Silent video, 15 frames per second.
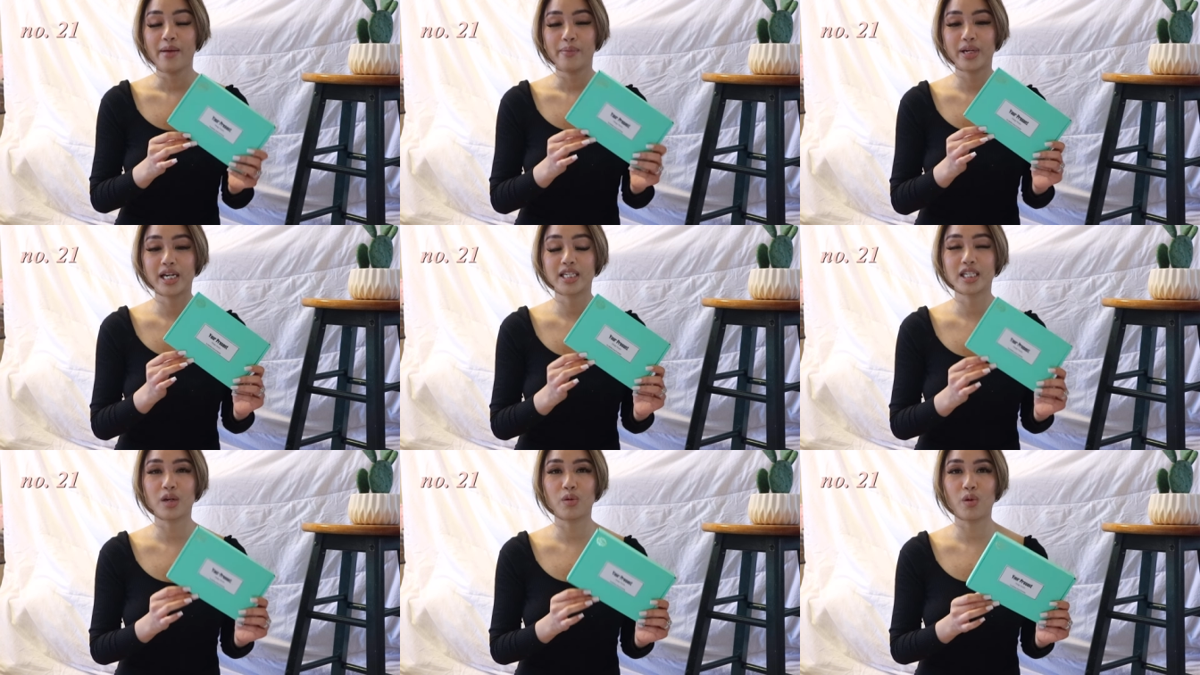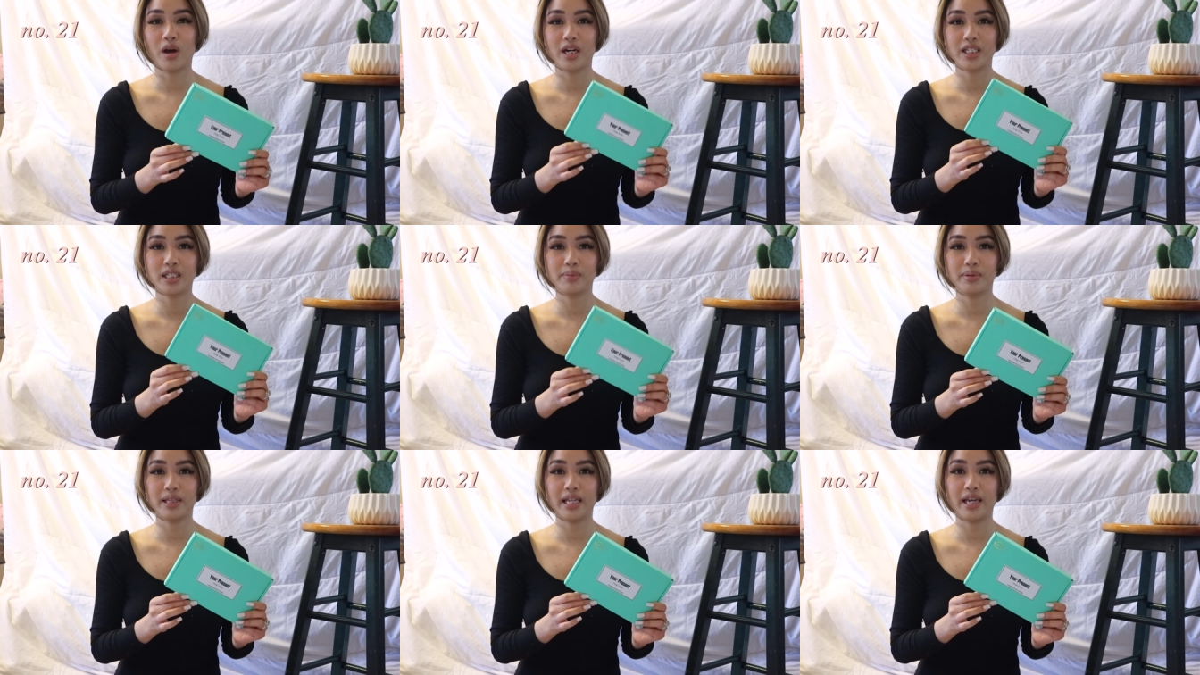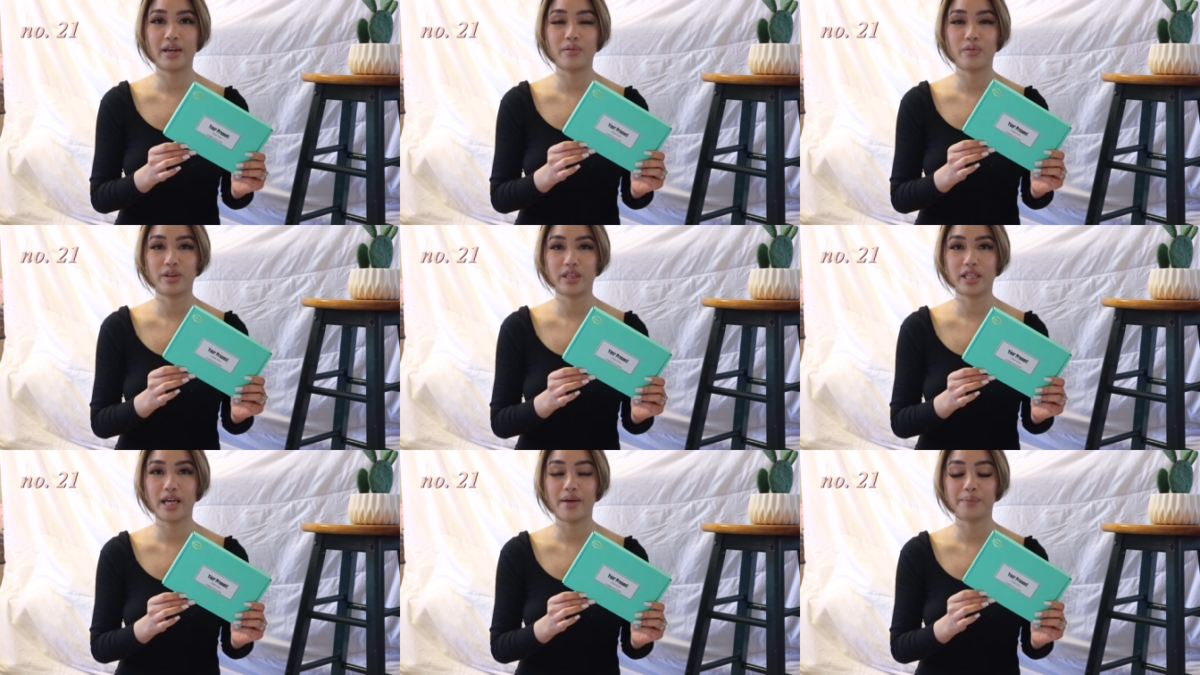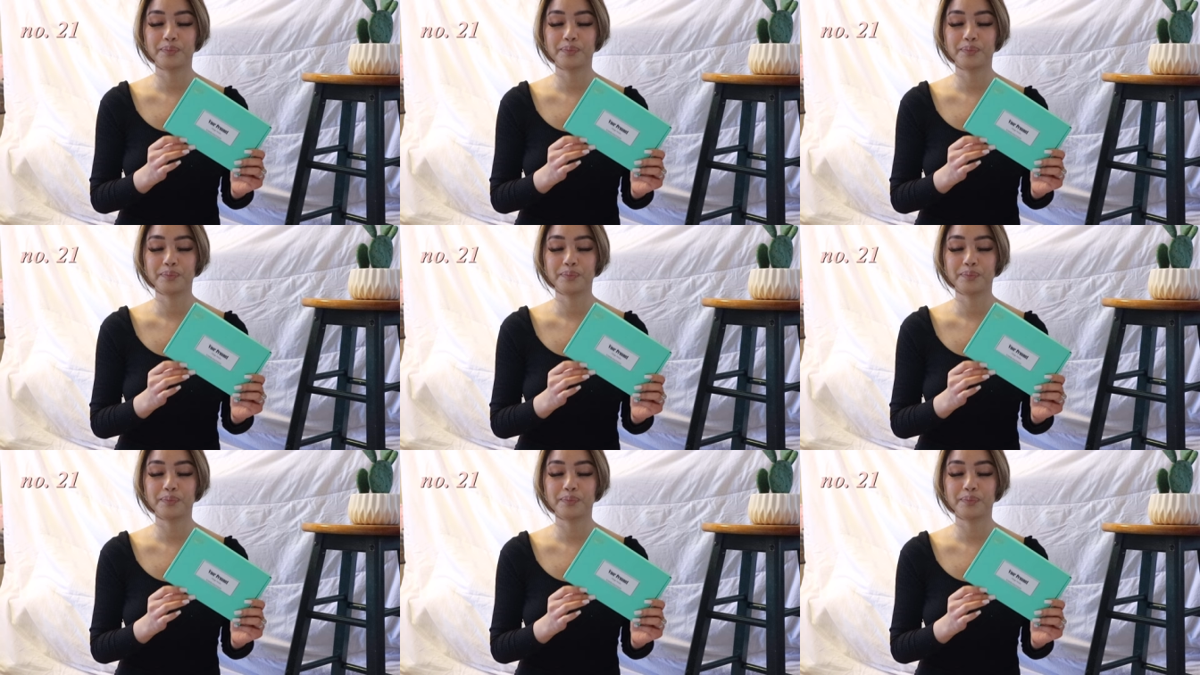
because I wanted to play with them.